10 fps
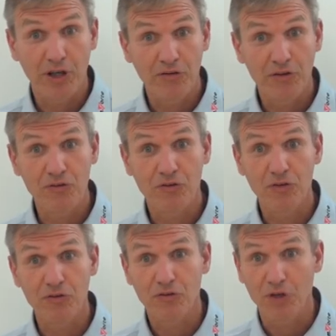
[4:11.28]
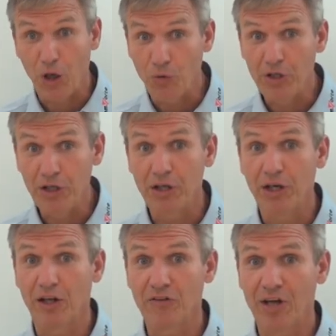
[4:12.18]
that this is
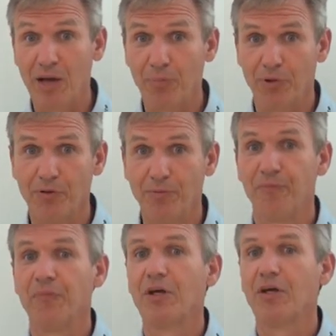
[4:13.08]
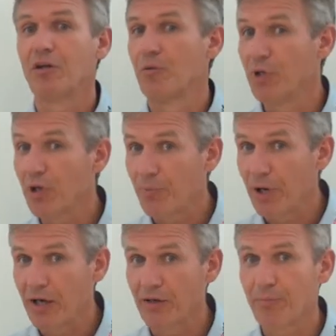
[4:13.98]
only an example. The middle
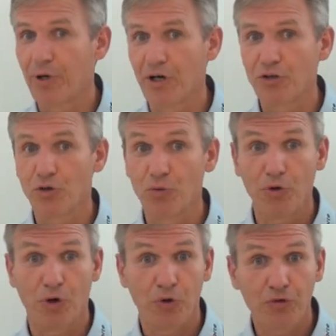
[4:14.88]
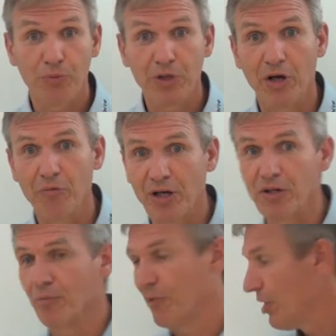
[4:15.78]
part could also be a
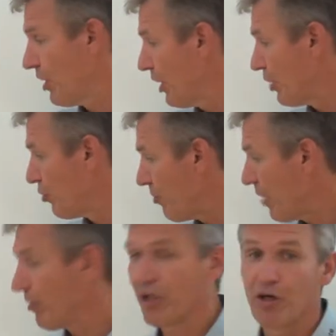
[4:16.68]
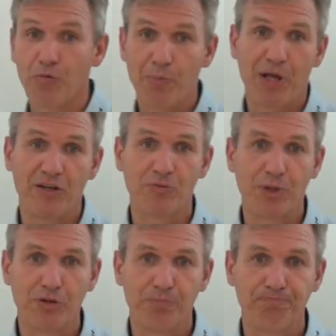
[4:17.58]
random numeric
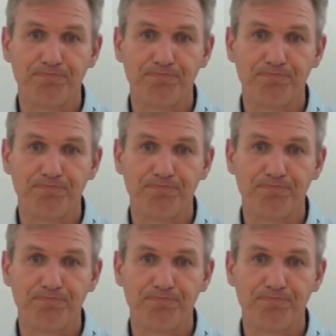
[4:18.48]
replacement.